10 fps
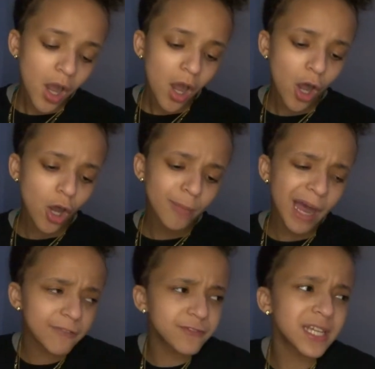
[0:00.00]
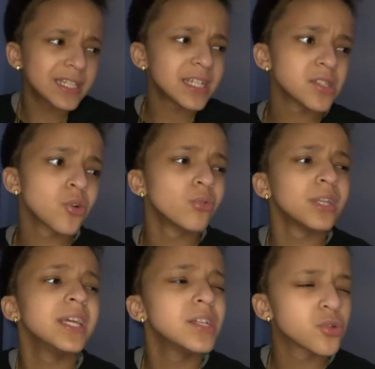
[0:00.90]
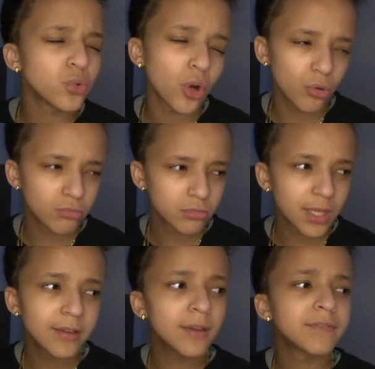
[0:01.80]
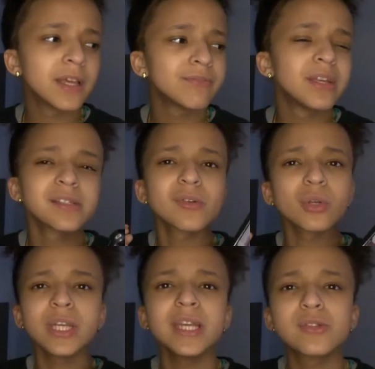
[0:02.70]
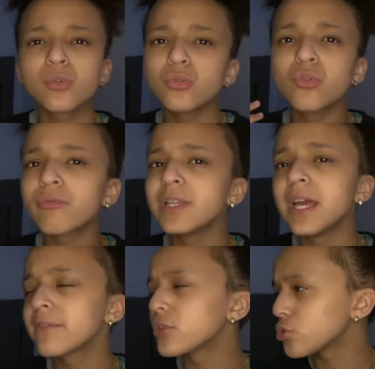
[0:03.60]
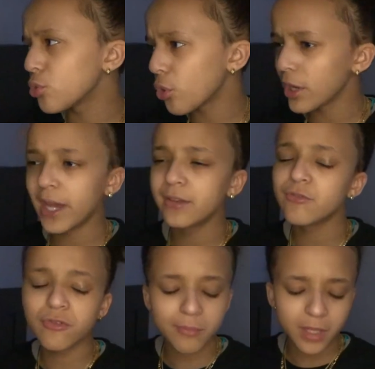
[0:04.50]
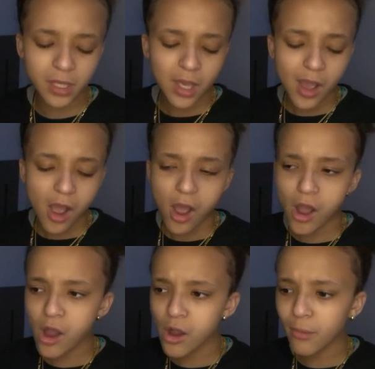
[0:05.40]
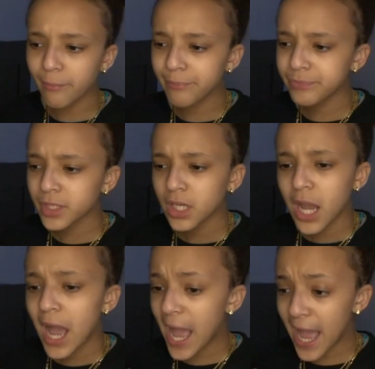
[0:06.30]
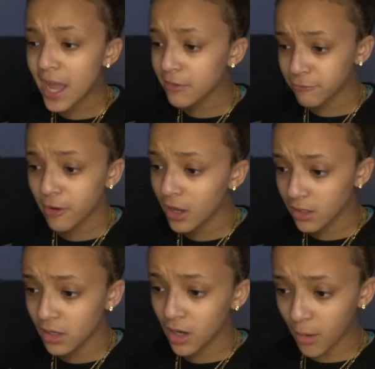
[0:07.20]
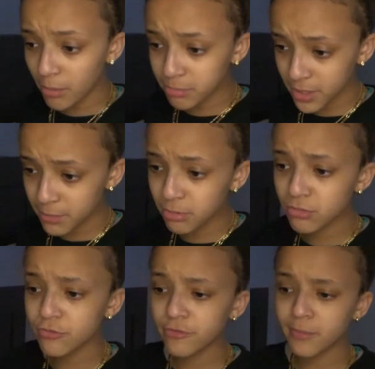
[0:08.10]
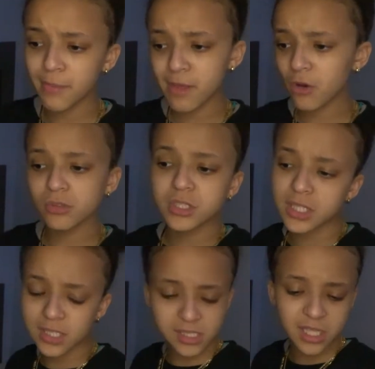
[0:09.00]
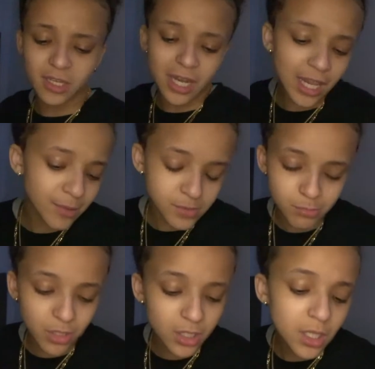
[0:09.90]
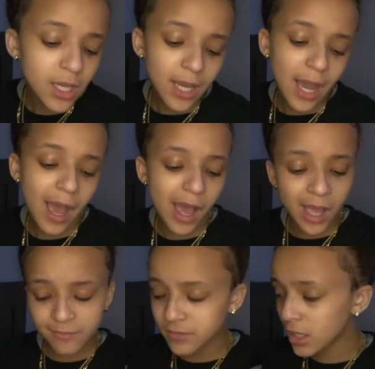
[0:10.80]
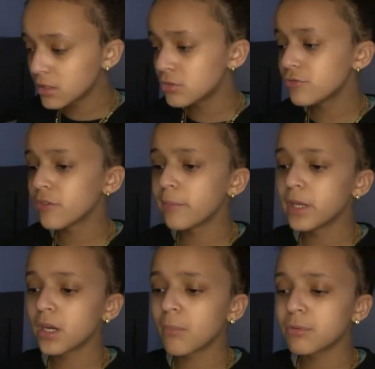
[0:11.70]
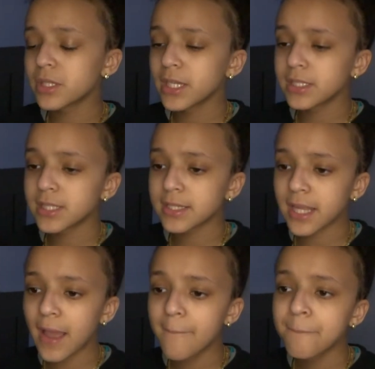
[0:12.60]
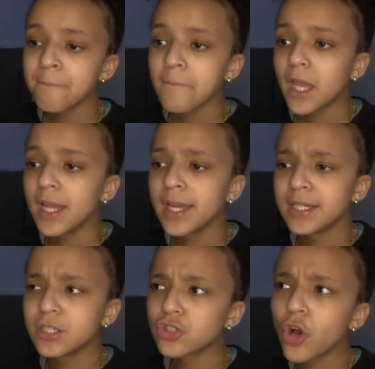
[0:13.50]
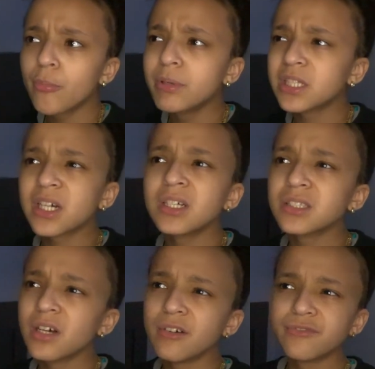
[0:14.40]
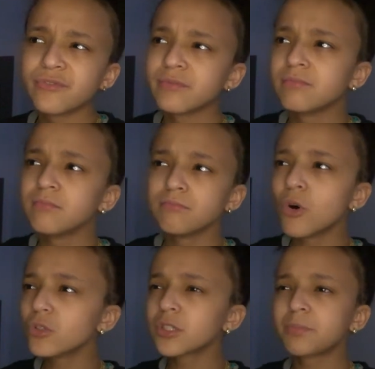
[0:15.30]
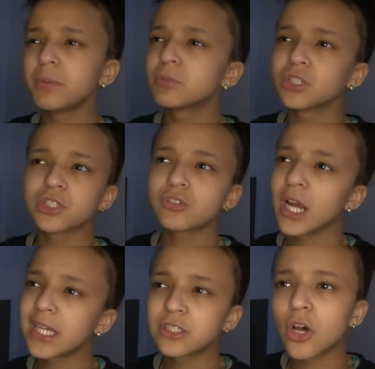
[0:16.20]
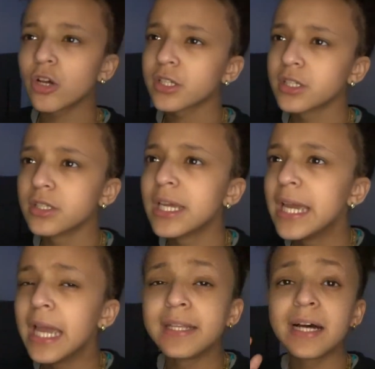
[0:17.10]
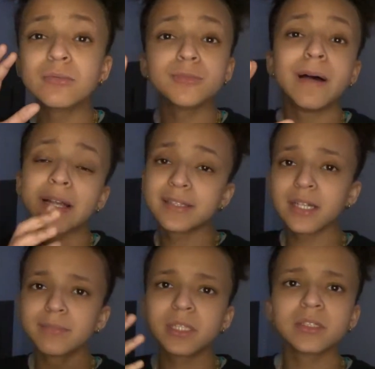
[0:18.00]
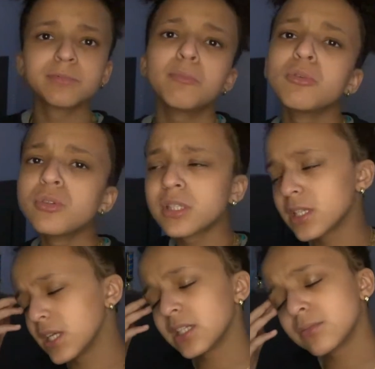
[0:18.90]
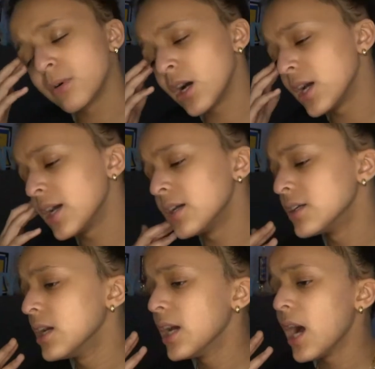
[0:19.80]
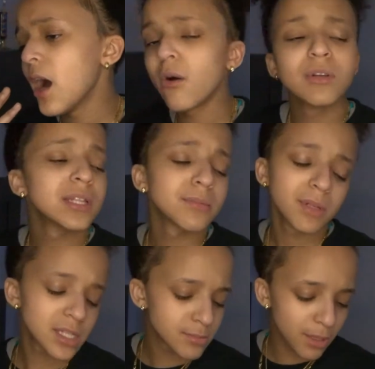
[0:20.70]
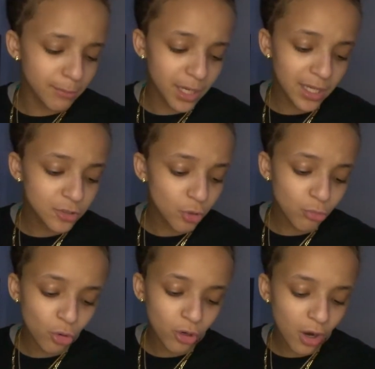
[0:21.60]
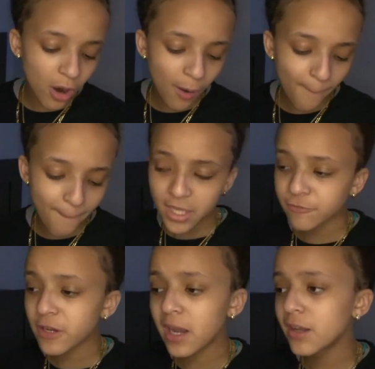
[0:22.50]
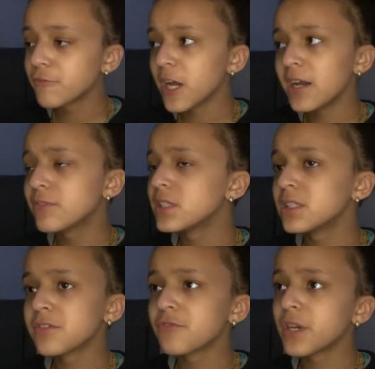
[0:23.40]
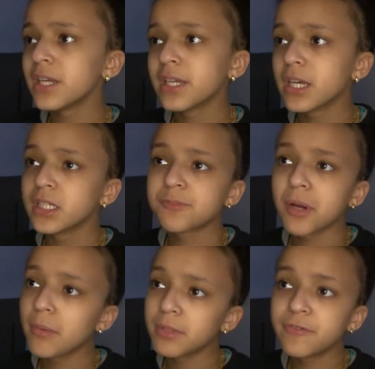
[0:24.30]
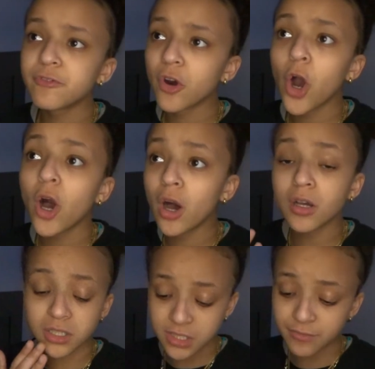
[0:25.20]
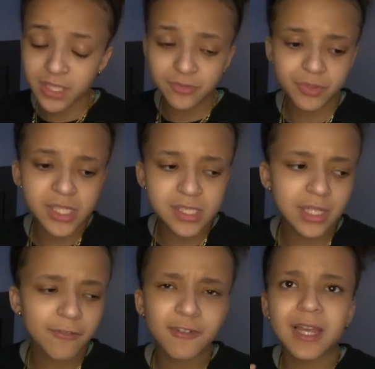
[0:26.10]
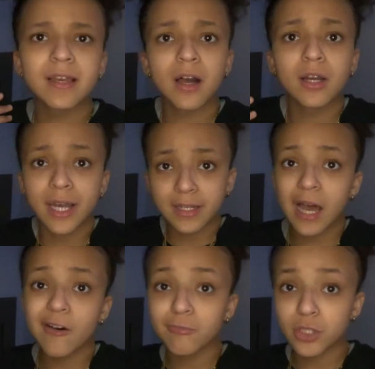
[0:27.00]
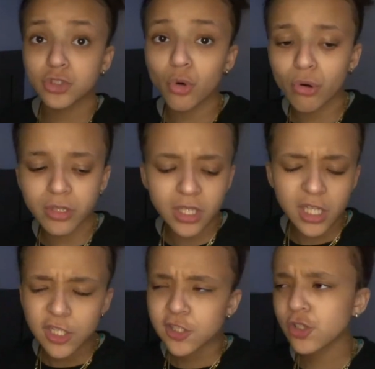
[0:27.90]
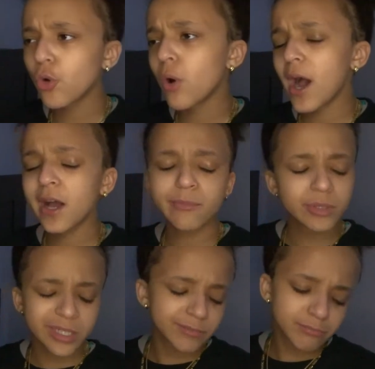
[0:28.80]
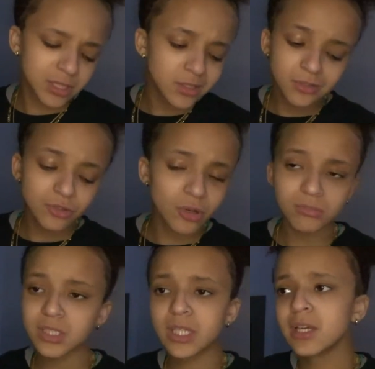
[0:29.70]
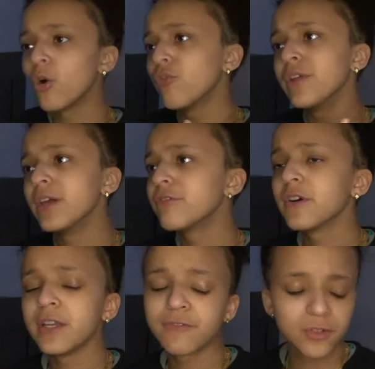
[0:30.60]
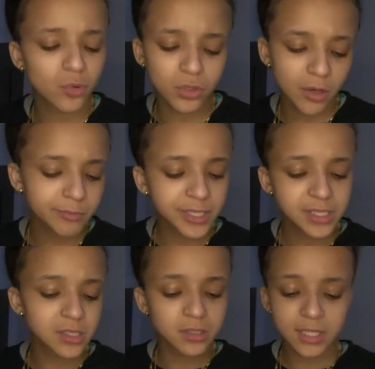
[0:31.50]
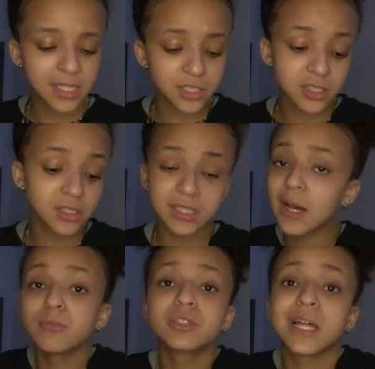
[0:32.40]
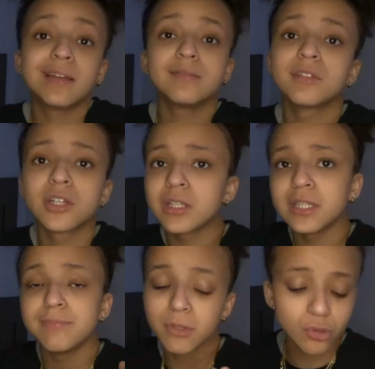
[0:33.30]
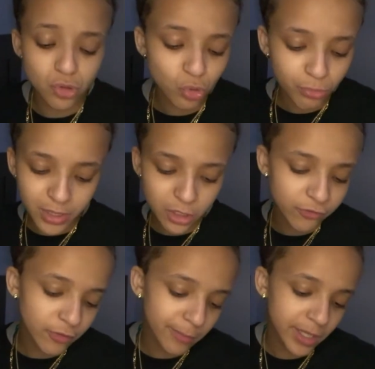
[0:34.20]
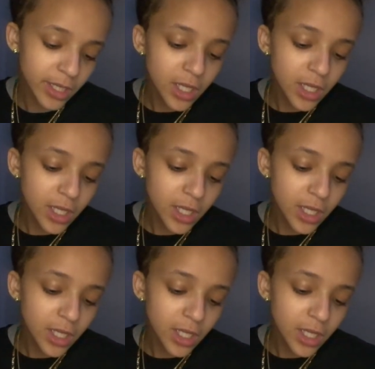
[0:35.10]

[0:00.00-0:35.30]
Um, I feel like there's no need to though. If, if there's no need to, you don't really have to do all that. You feel me? Um, I have fought a couple people. You feel me? I'm not gonna sit here and say names, but I have done. You feel me? A couple things like that, and it's all been cause of most of people just trash talking, and that was back then because people used to get to my head I don't let them get to my head no more. Um, if I if I ever need to fight again, it's probably for a, a, serious reason. I feel like again I've matured, so I wouldn't be you know what I'm saying over here fighting for no dumb reason. That's just that was like literally middle school me. You feel me?